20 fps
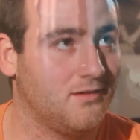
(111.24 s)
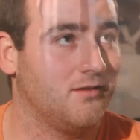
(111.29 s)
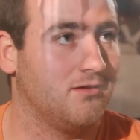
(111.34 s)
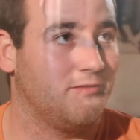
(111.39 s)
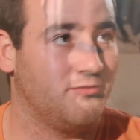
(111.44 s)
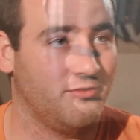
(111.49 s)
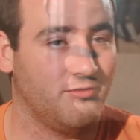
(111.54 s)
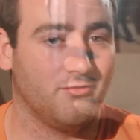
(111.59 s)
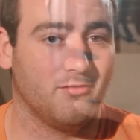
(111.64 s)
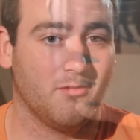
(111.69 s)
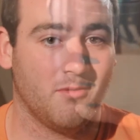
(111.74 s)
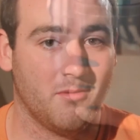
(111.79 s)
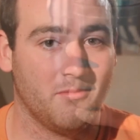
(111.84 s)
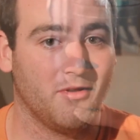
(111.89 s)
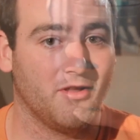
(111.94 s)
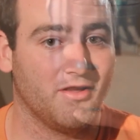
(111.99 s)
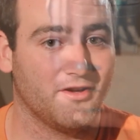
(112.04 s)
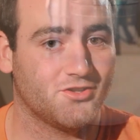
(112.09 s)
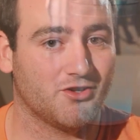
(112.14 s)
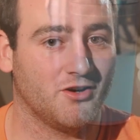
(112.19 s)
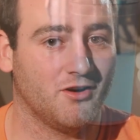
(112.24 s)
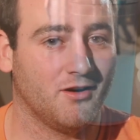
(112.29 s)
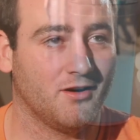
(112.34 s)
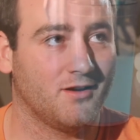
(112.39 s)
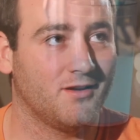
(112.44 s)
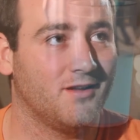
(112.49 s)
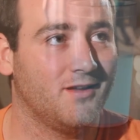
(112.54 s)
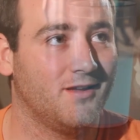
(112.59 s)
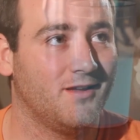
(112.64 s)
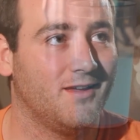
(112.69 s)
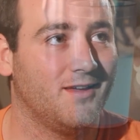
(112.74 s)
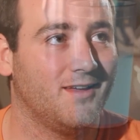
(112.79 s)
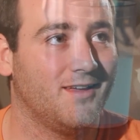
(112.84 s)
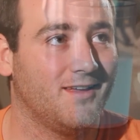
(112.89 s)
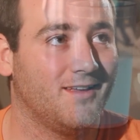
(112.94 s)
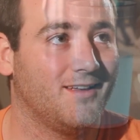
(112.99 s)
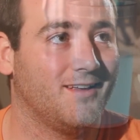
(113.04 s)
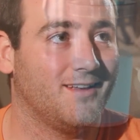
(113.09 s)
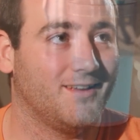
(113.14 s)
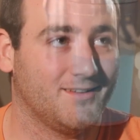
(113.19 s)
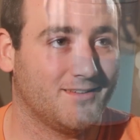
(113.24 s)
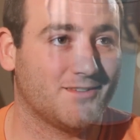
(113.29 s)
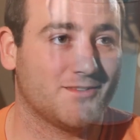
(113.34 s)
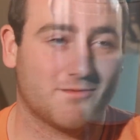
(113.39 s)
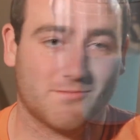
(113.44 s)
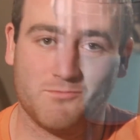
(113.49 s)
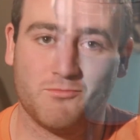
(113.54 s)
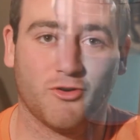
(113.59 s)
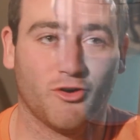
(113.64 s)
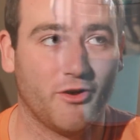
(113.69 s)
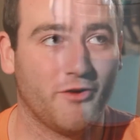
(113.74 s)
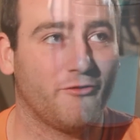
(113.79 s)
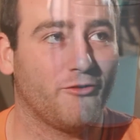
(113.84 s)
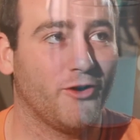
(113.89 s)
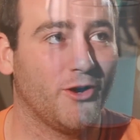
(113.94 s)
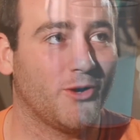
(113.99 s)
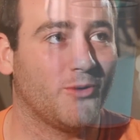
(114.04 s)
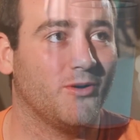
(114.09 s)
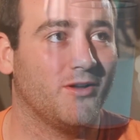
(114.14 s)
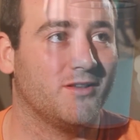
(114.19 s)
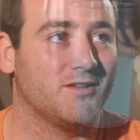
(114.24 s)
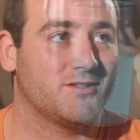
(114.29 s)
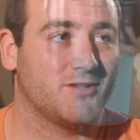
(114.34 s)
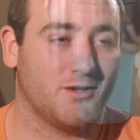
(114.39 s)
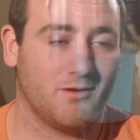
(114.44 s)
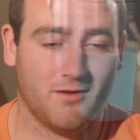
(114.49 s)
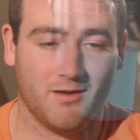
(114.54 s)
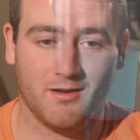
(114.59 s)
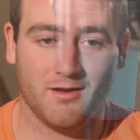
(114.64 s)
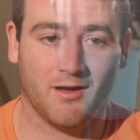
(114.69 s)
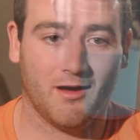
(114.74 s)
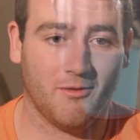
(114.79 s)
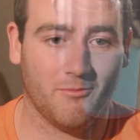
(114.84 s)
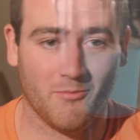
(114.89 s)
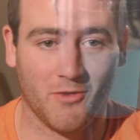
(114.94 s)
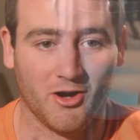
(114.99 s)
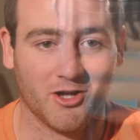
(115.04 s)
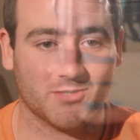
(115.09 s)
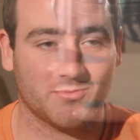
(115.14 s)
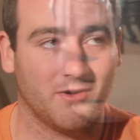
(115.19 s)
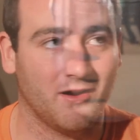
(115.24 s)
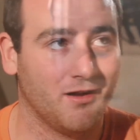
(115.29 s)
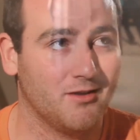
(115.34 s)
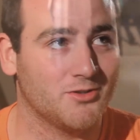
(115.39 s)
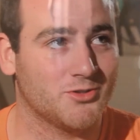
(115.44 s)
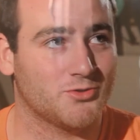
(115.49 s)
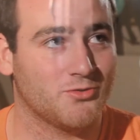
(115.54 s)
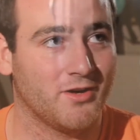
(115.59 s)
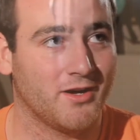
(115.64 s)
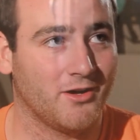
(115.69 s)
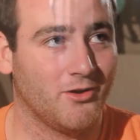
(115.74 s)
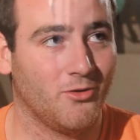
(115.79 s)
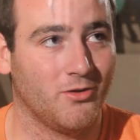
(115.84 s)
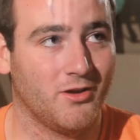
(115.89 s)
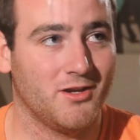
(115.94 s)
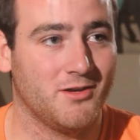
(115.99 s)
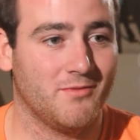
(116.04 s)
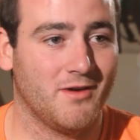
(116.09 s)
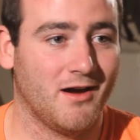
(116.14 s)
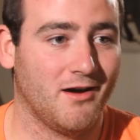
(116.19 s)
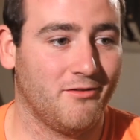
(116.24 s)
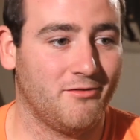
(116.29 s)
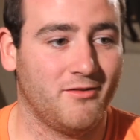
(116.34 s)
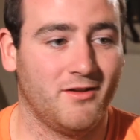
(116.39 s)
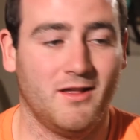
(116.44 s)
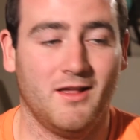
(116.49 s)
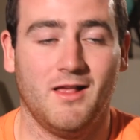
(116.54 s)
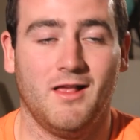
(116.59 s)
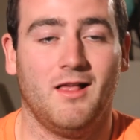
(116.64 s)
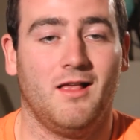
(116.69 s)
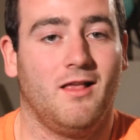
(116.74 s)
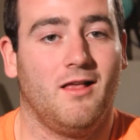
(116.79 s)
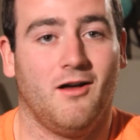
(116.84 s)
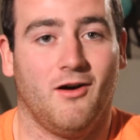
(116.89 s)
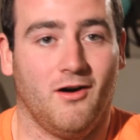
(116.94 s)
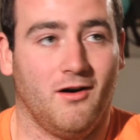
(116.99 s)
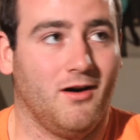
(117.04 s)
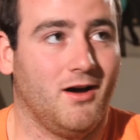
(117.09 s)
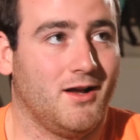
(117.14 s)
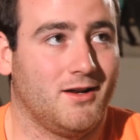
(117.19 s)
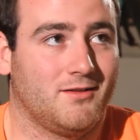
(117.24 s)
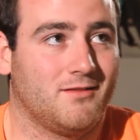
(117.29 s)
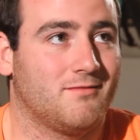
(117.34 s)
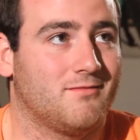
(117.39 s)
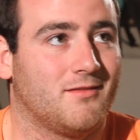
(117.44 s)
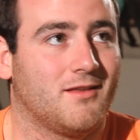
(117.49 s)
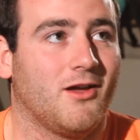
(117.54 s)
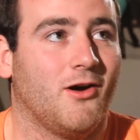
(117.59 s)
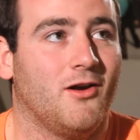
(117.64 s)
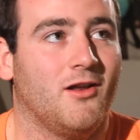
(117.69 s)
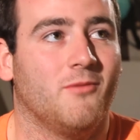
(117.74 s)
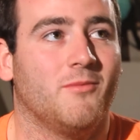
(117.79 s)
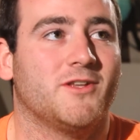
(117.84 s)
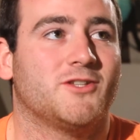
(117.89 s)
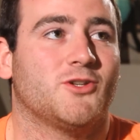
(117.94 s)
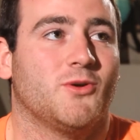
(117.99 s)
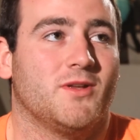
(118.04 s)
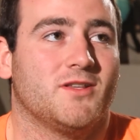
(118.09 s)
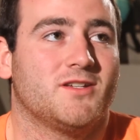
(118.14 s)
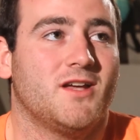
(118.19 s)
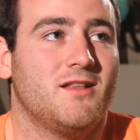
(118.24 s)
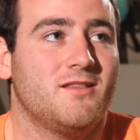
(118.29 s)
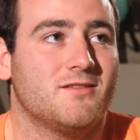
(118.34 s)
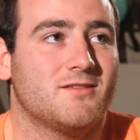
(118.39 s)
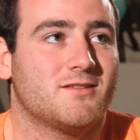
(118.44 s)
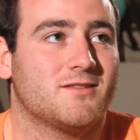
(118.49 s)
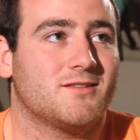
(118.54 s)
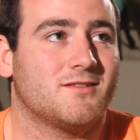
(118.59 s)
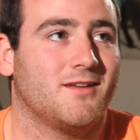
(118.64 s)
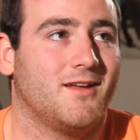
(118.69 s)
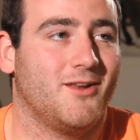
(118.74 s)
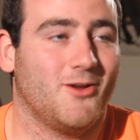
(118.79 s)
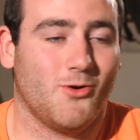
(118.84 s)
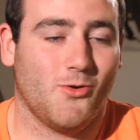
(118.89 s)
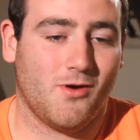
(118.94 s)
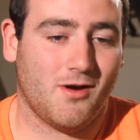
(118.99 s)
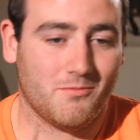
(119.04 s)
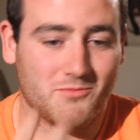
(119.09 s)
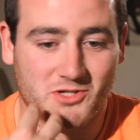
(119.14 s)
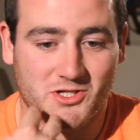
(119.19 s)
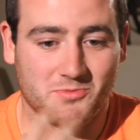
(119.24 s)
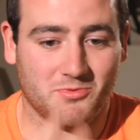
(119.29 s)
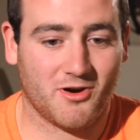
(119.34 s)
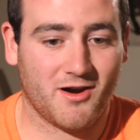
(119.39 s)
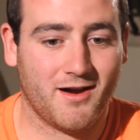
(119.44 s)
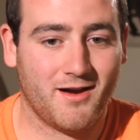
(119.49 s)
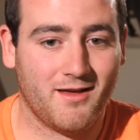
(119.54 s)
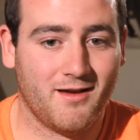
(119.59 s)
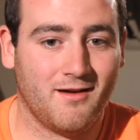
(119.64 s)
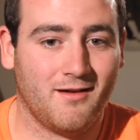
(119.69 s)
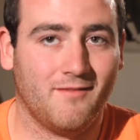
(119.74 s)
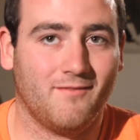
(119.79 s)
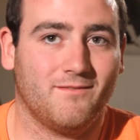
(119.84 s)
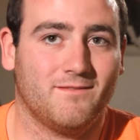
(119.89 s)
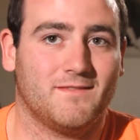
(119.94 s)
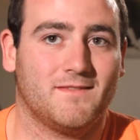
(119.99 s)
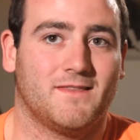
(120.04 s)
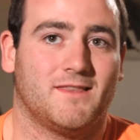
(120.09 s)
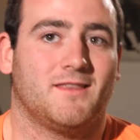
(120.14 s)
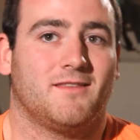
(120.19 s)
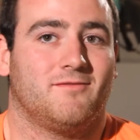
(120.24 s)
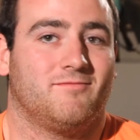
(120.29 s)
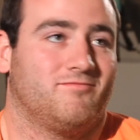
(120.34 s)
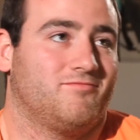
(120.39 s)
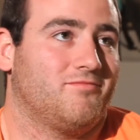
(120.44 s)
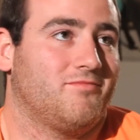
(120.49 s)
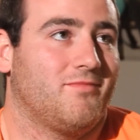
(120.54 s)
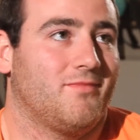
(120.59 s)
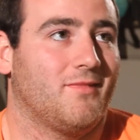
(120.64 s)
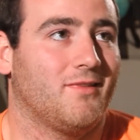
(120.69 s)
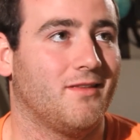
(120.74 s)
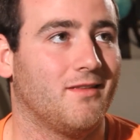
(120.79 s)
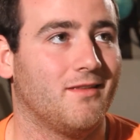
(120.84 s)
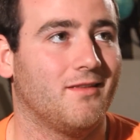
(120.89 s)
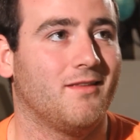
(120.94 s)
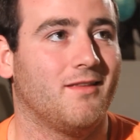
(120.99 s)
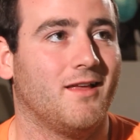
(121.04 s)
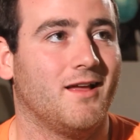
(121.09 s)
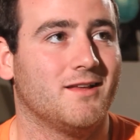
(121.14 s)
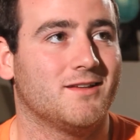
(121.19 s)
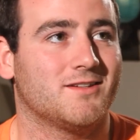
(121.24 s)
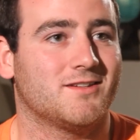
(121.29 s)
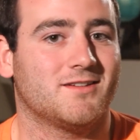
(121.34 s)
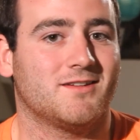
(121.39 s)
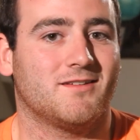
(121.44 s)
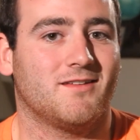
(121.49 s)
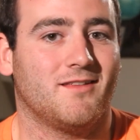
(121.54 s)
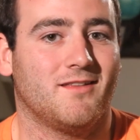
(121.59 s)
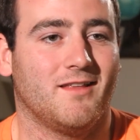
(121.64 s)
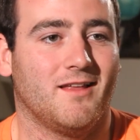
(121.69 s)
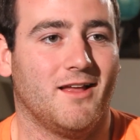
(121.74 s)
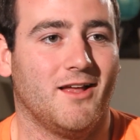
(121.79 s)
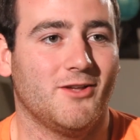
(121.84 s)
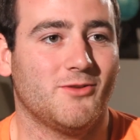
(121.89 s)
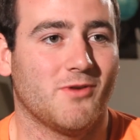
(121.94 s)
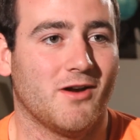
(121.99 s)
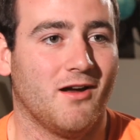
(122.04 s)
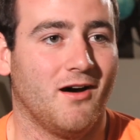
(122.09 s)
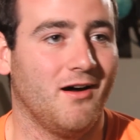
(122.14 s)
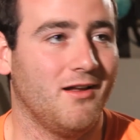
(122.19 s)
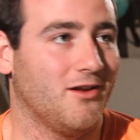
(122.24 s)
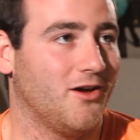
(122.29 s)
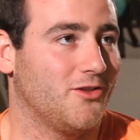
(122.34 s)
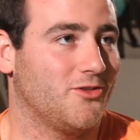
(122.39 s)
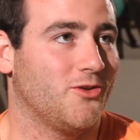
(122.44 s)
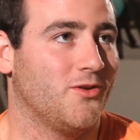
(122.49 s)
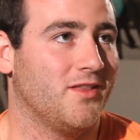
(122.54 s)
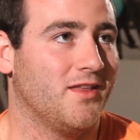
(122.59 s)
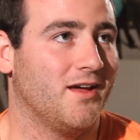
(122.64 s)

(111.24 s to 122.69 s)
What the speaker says: if you remember the song. It's pretty frequent, so you end up marshmallows, drink, all in your mouth. I go a little bit too intense, and it all comes spraying out. That's when I like doing